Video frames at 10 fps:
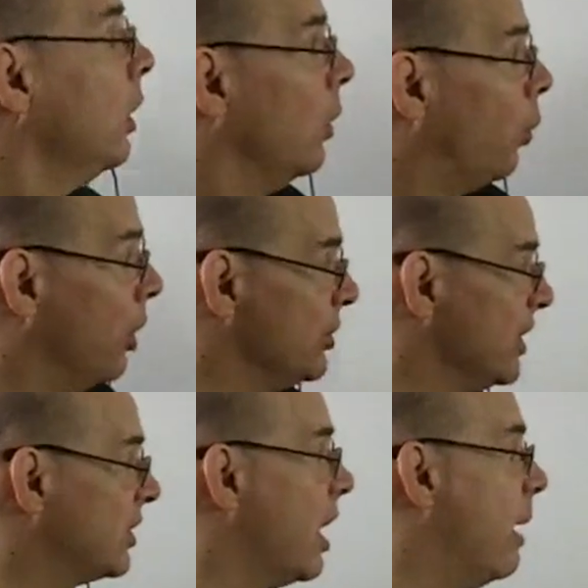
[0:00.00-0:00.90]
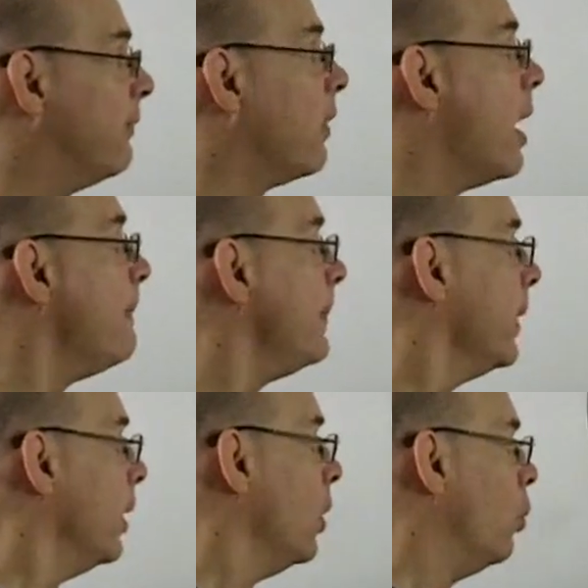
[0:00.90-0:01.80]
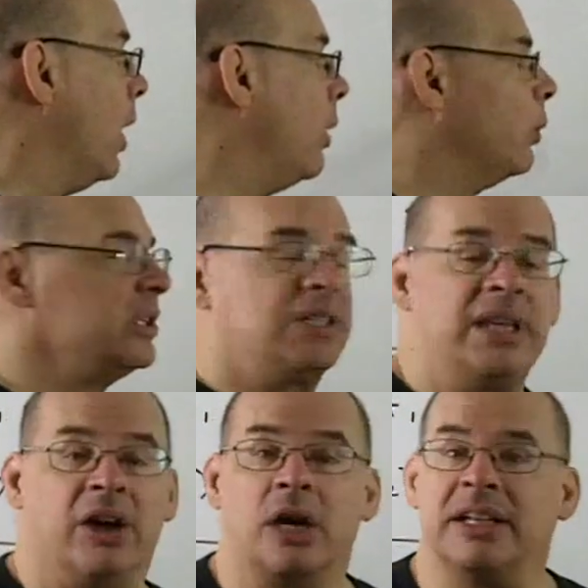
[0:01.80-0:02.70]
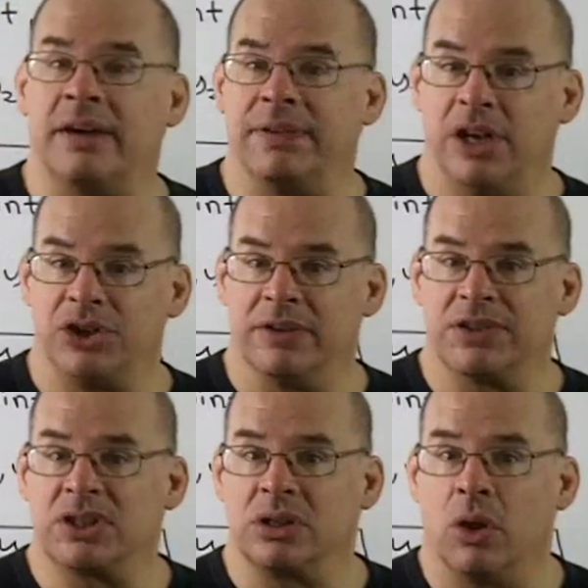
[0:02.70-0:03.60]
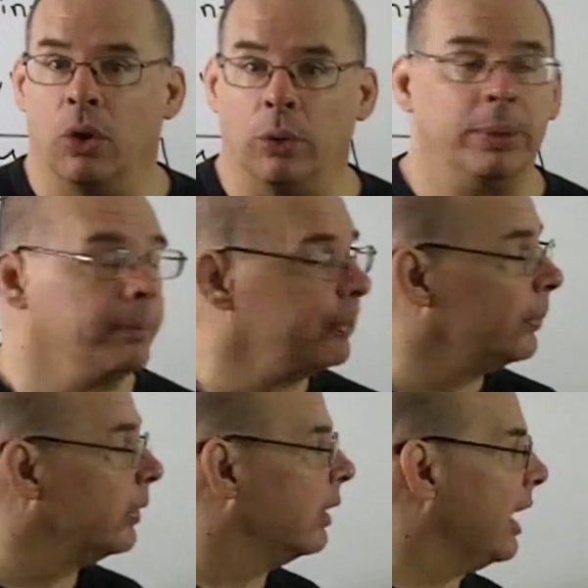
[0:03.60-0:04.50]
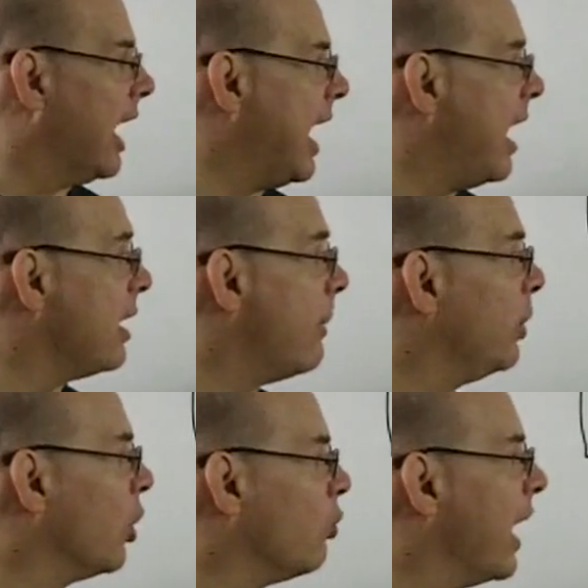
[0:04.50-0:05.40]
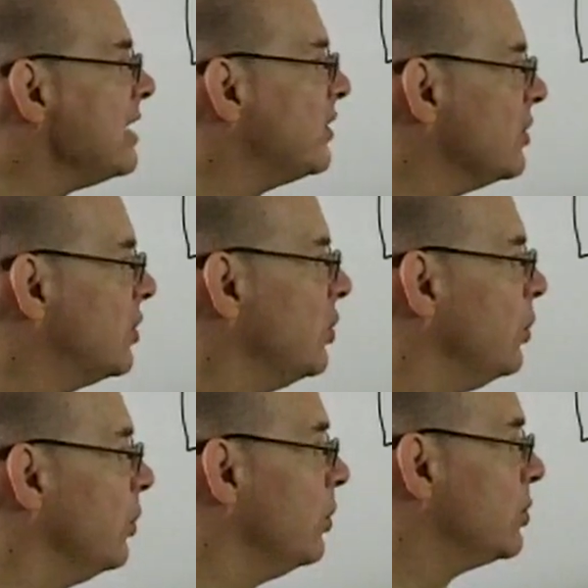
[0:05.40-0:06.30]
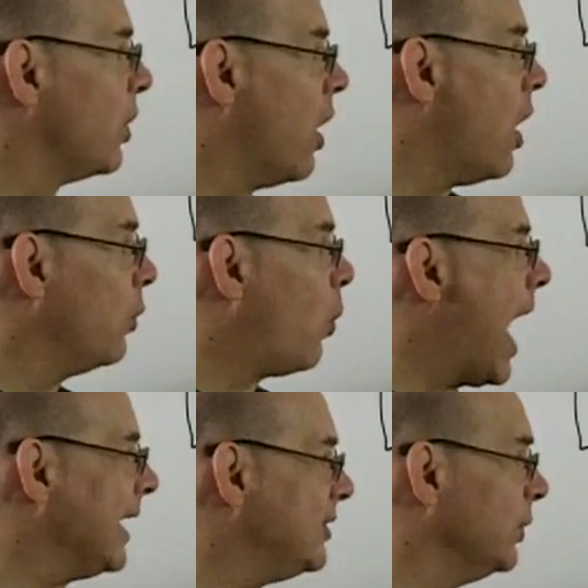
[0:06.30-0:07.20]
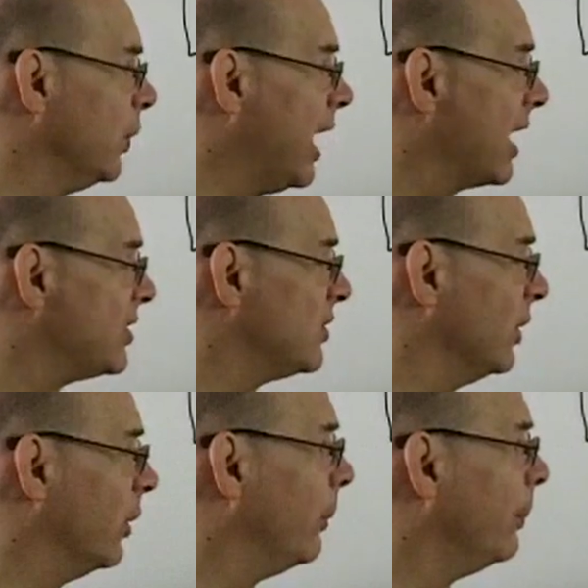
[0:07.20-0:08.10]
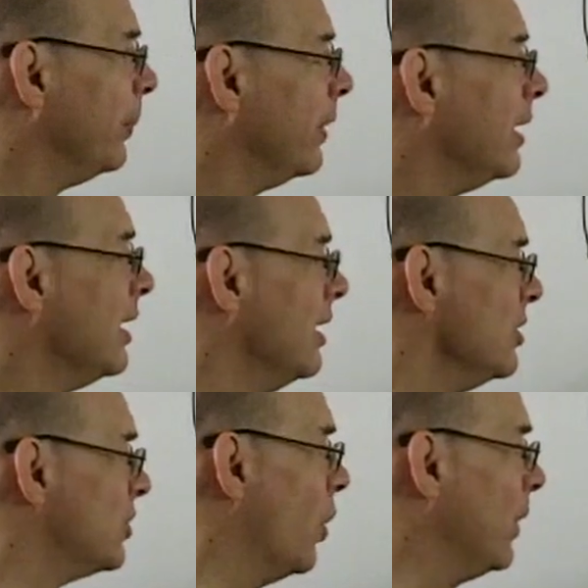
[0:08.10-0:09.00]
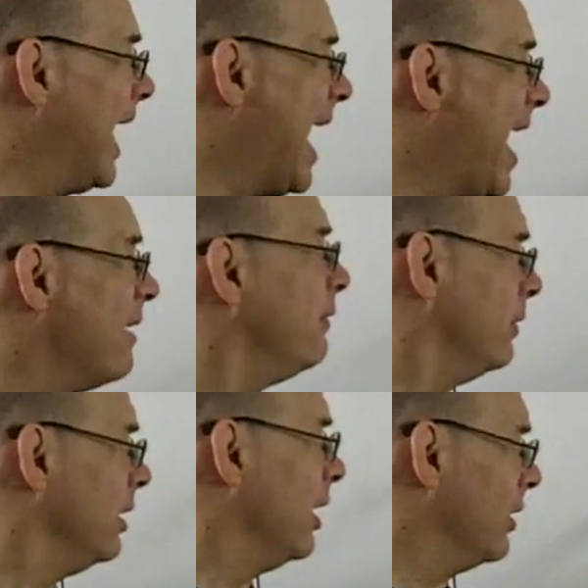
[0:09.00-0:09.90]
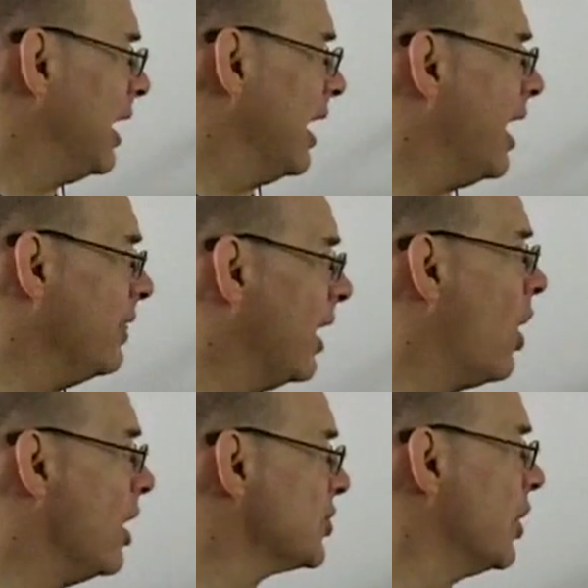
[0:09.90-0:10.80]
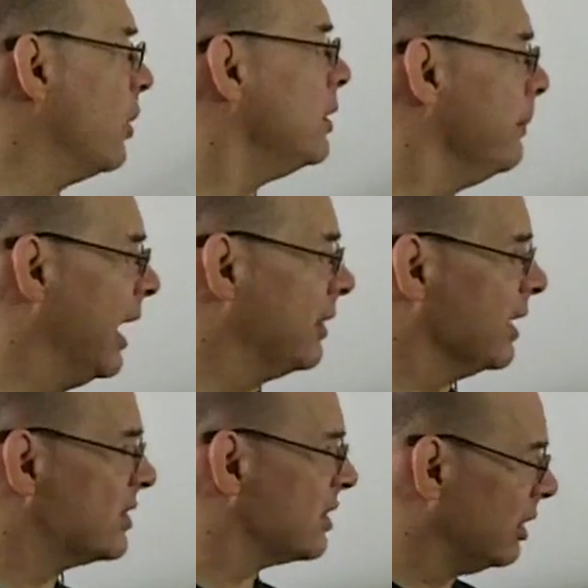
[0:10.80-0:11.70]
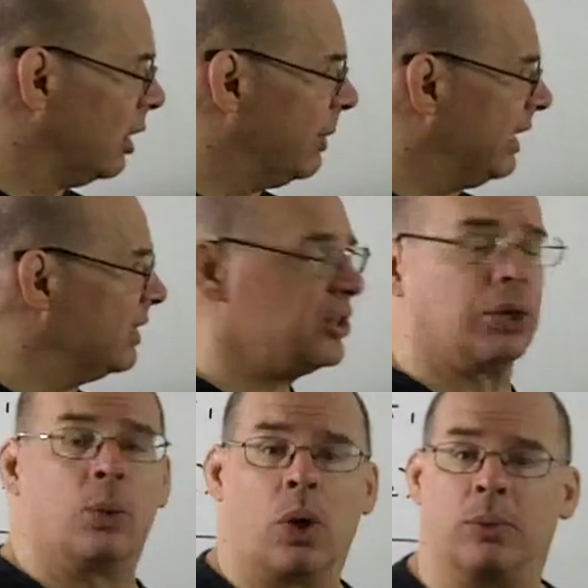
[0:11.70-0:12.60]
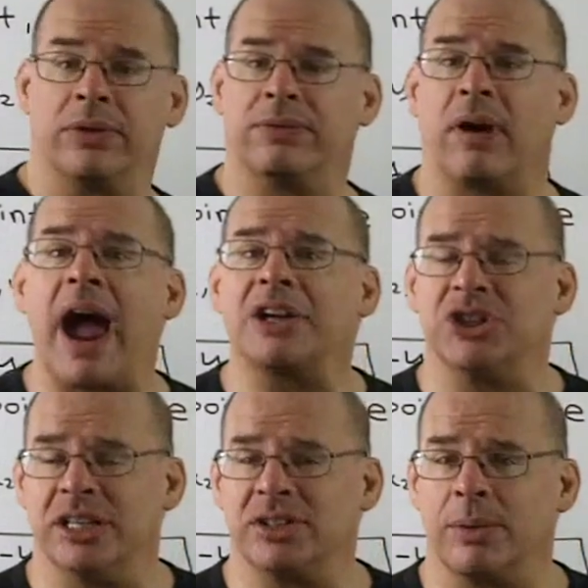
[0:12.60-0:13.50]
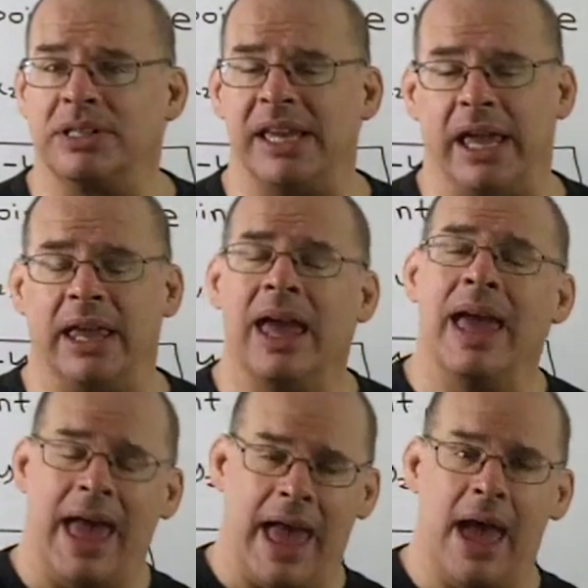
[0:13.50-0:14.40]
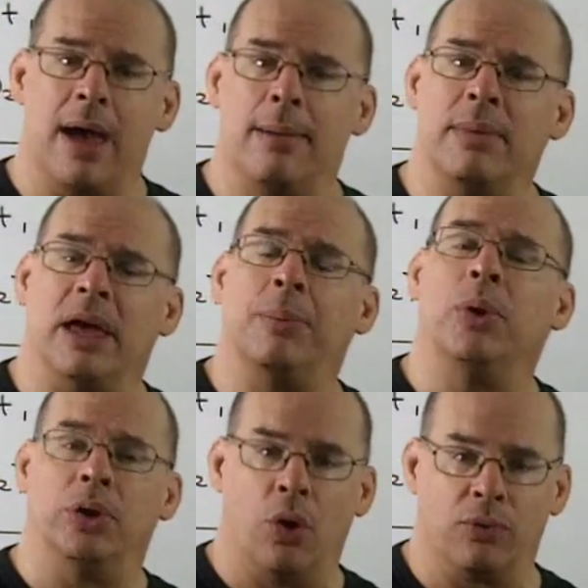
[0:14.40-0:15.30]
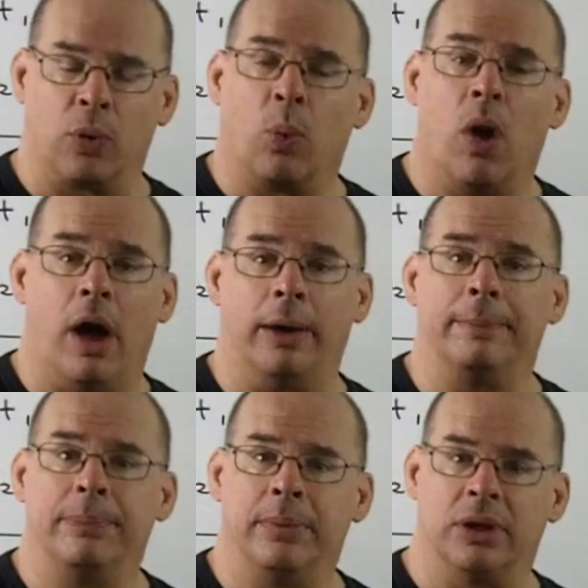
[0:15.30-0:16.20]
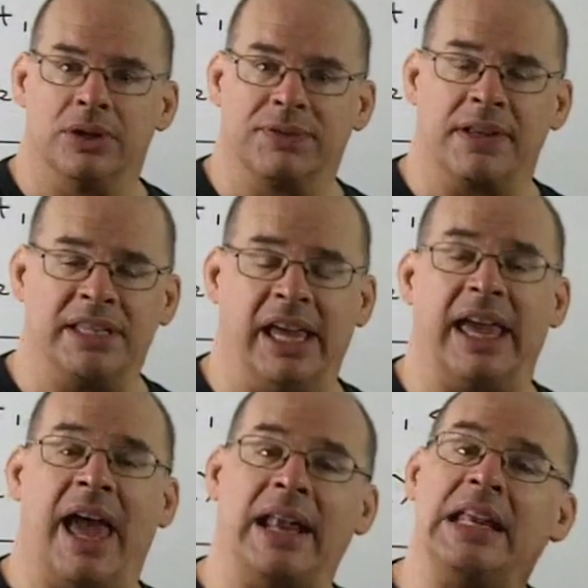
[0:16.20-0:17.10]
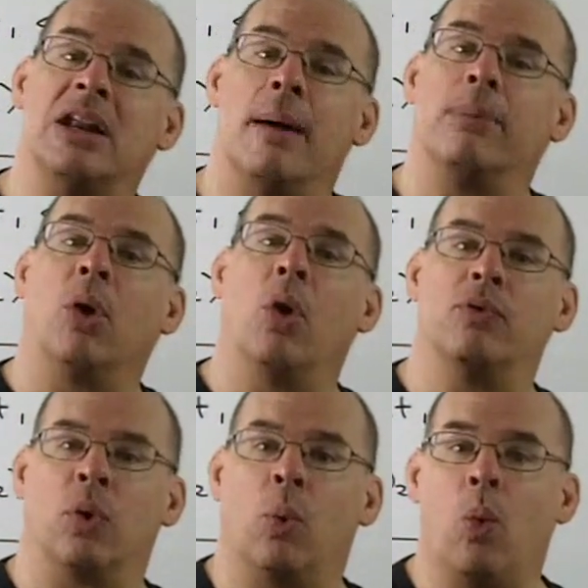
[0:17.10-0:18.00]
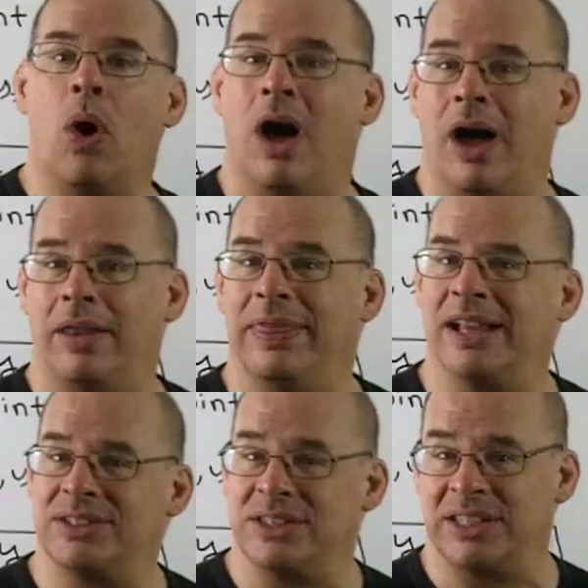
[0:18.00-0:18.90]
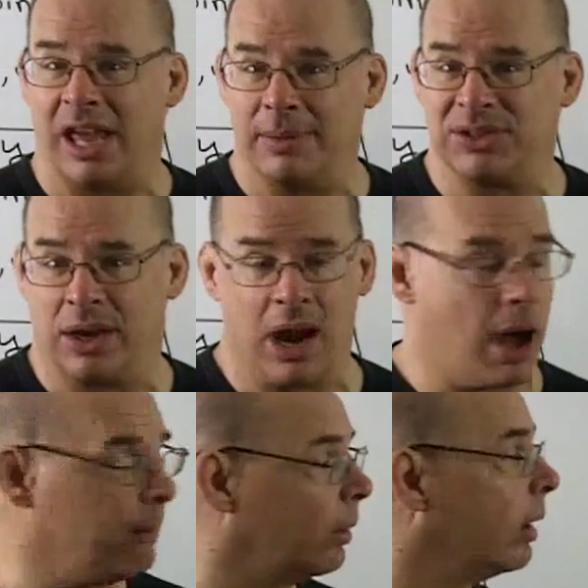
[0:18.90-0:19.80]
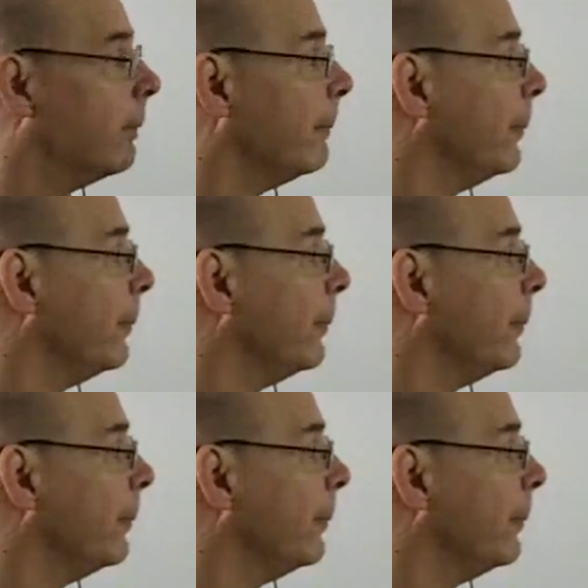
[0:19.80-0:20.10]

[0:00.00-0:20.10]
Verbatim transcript: Where does this come from? Well, we just take our definition of slope, and I'm going to erase the 2's on y2 and x2. So we have Okay, and then also to make this a little bit easier to work with the fractions, I'm going to take m and put it over 1, because if I take any number over 1, that's the same as the number.